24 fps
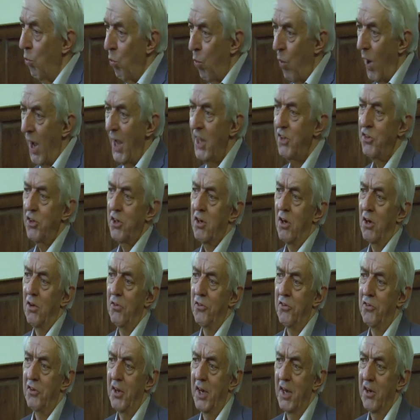wider
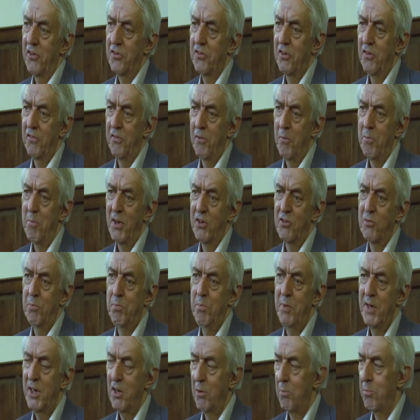context of the much
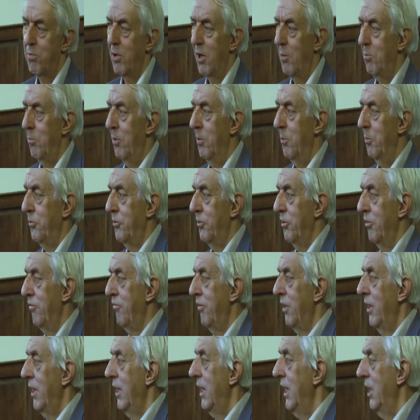bigger problems
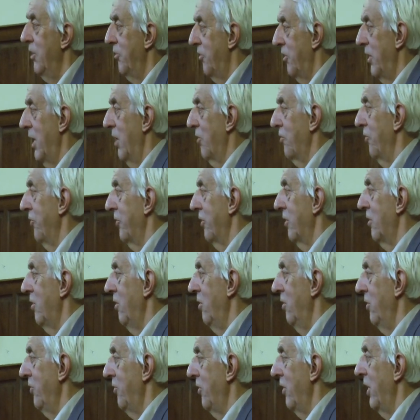of international
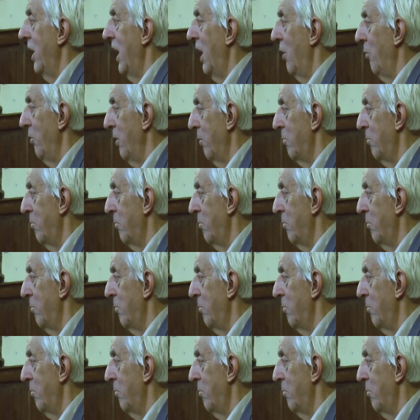security and how we